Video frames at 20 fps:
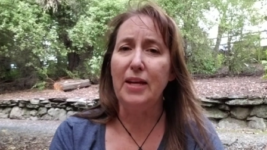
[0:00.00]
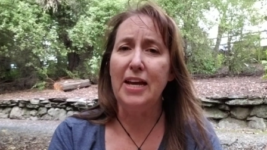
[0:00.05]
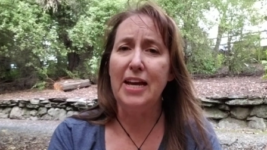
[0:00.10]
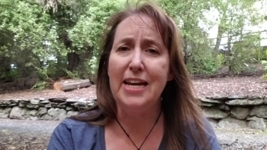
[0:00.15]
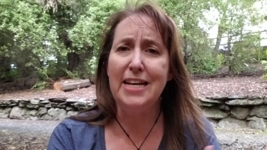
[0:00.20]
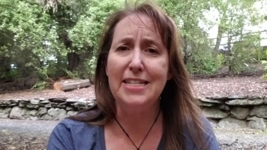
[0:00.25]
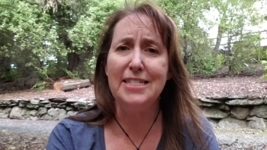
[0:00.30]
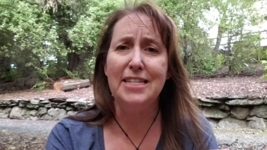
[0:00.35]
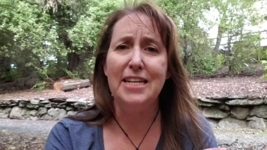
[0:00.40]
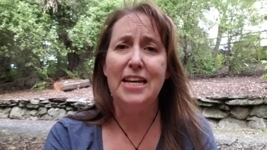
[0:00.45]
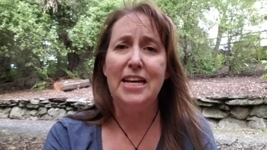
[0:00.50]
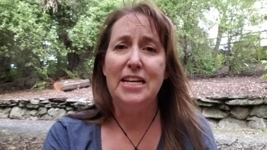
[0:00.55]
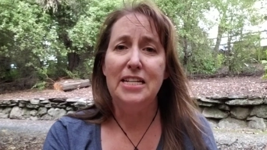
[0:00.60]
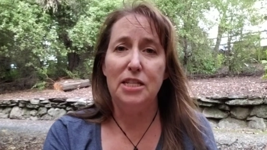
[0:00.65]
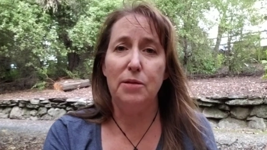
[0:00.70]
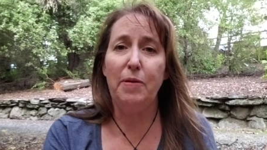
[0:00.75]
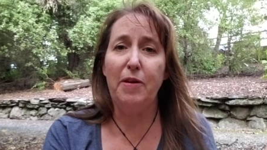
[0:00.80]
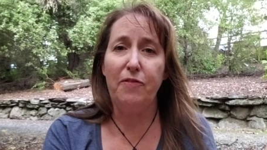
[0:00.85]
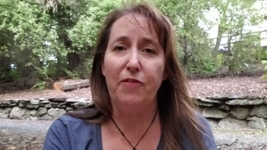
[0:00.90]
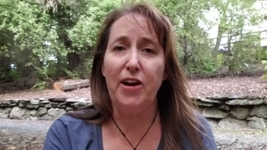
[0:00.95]
And
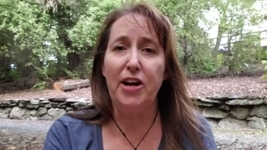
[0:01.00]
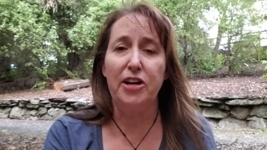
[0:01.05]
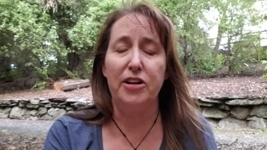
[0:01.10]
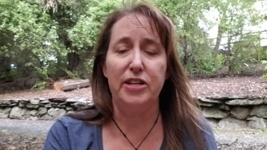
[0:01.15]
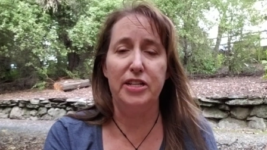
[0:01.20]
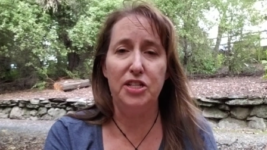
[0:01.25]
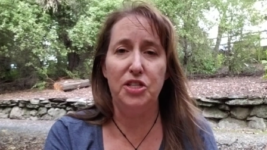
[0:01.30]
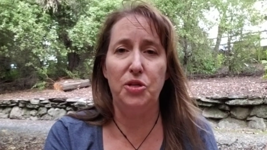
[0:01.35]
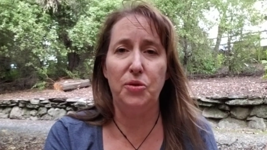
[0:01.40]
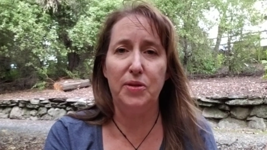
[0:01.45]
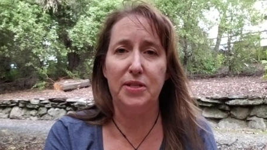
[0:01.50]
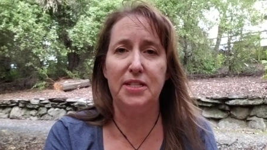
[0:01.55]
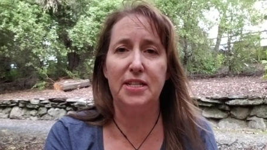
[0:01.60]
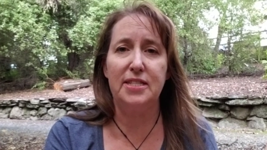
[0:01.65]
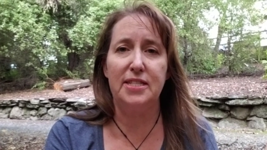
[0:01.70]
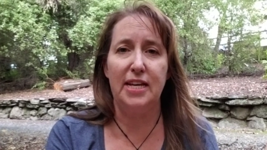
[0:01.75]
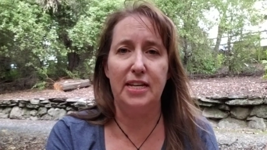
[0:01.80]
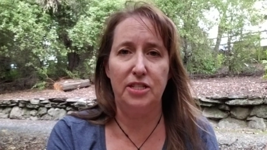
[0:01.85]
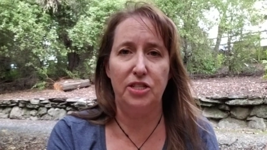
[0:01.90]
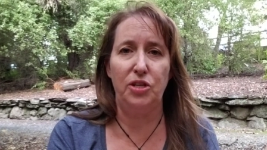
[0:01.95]
to be fair, Intuit
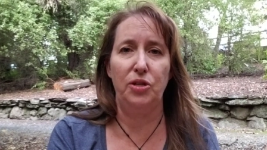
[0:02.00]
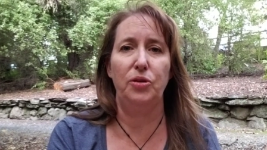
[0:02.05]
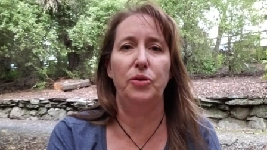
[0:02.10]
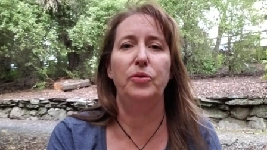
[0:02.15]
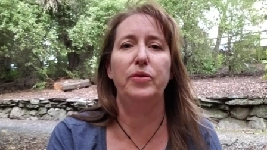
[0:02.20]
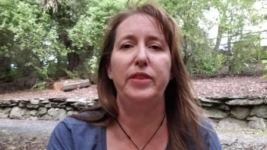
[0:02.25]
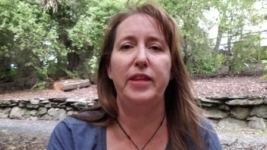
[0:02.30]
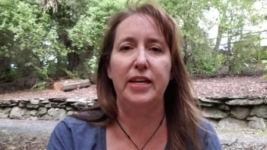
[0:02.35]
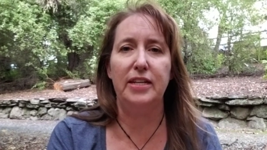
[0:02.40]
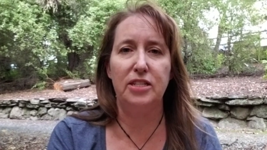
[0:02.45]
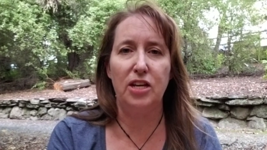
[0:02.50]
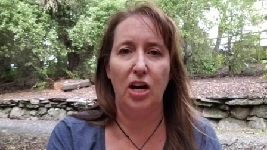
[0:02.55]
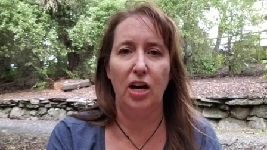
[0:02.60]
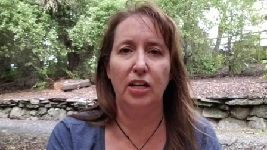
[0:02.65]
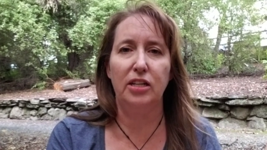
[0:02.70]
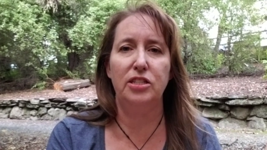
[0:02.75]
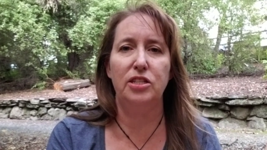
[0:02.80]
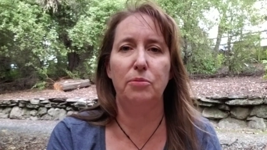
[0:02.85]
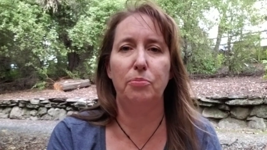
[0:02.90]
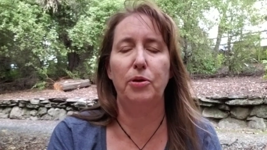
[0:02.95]
does that too, and they
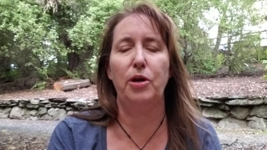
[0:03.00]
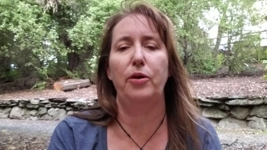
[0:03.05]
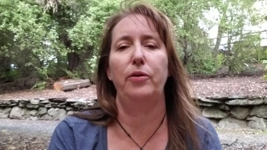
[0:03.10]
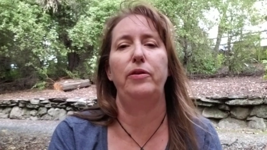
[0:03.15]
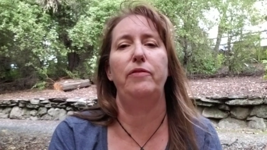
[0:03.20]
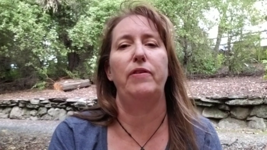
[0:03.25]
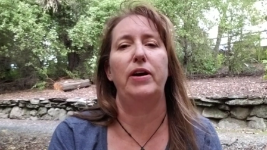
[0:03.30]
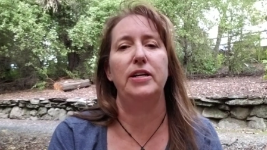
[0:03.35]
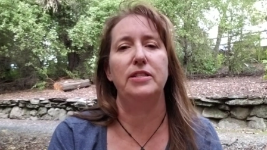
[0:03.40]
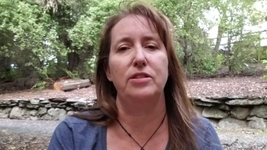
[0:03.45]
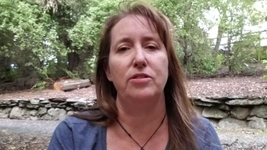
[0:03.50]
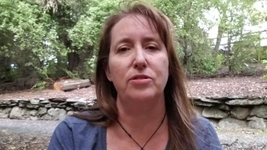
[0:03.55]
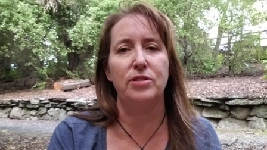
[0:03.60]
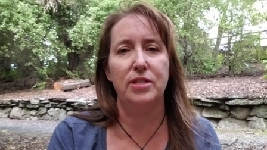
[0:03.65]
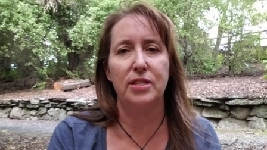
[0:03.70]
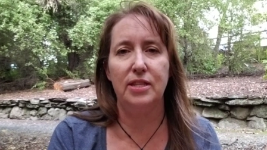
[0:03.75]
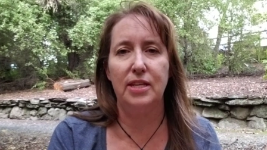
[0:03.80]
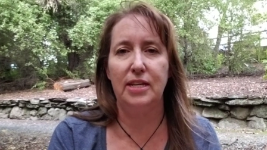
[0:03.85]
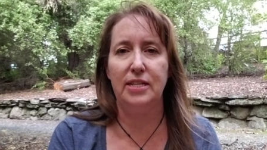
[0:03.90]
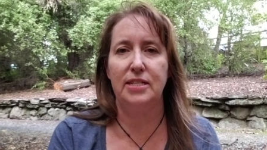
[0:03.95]
talk to pro
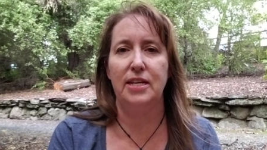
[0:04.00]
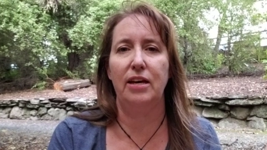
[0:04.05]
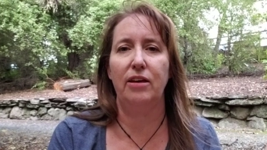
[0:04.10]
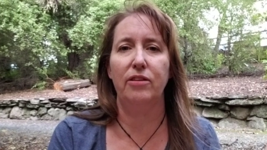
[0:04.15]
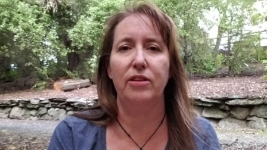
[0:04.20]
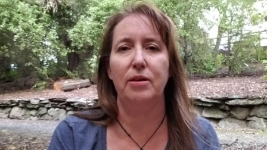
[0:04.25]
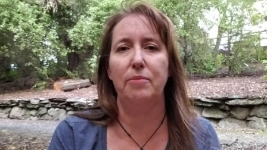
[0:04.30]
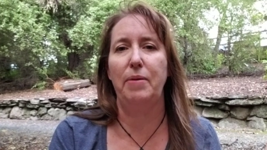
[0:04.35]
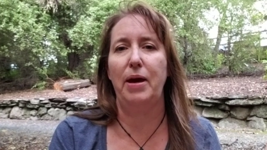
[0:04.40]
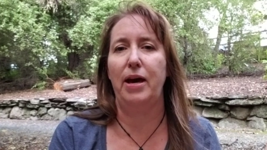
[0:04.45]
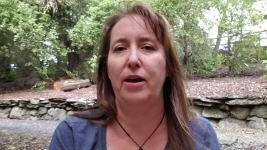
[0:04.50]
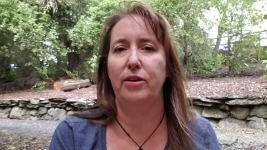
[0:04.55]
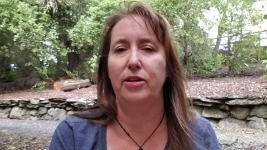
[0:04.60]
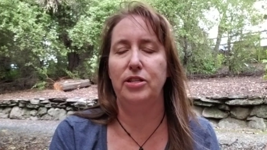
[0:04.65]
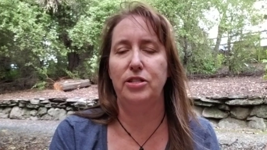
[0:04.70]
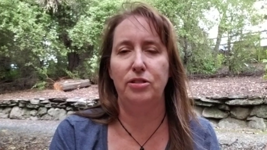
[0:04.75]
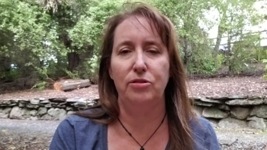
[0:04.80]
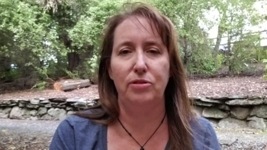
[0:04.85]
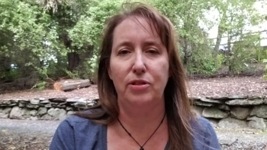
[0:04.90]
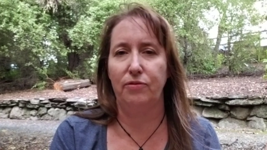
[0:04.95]
advisors and they tell them how to
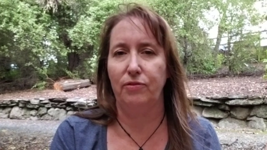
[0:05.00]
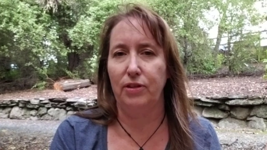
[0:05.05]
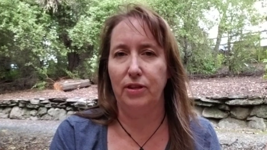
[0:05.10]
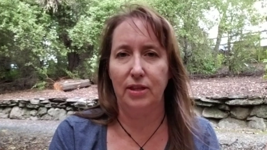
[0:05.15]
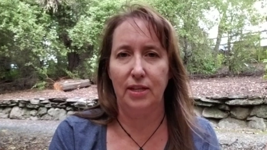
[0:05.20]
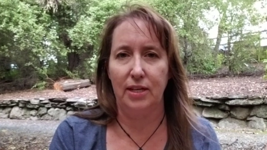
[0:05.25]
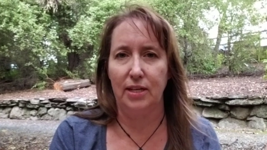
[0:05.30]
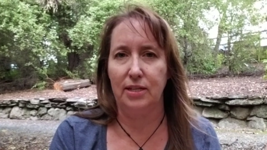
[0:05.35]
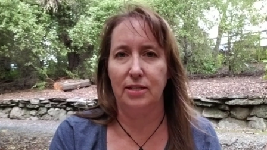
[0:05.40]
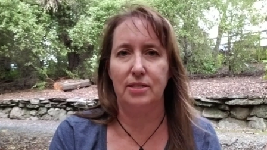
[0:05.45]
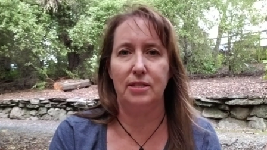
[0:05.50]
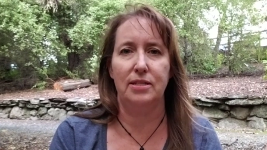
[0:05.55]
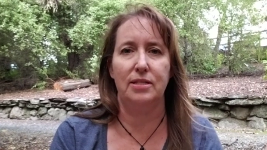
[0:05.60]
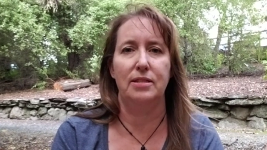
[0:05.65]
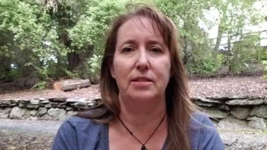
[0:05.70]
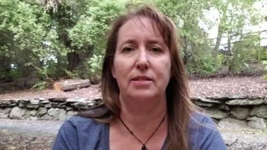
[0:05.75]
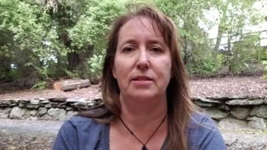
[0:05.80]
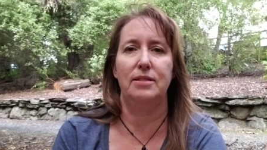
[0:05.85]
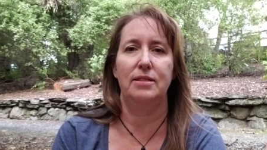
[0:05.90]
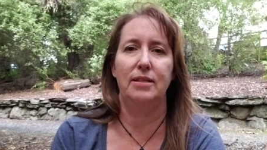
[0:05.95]
do different things
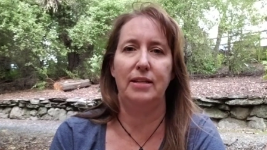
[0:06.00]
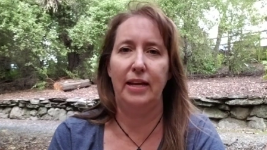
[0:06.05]
and